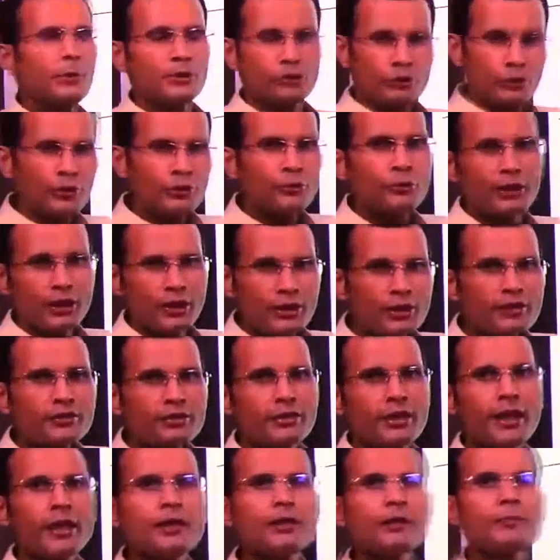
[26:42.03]
so that you will
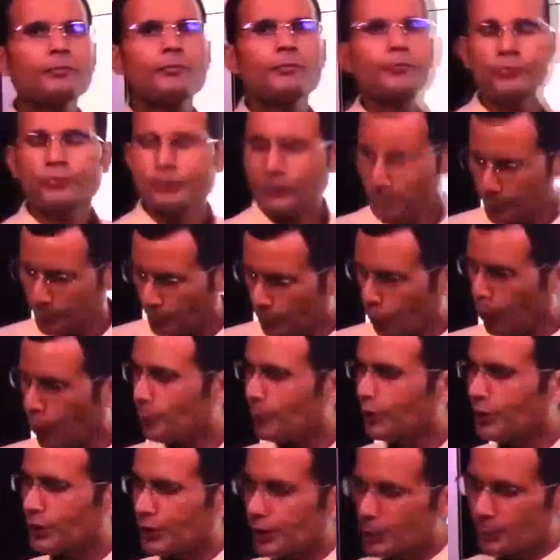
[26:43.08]
understand
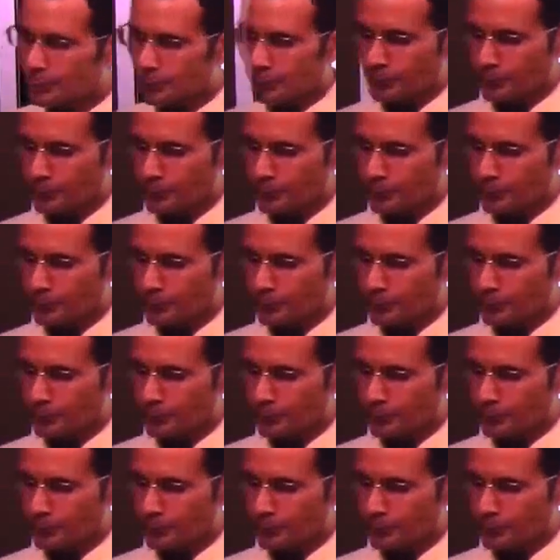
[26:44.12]
properly.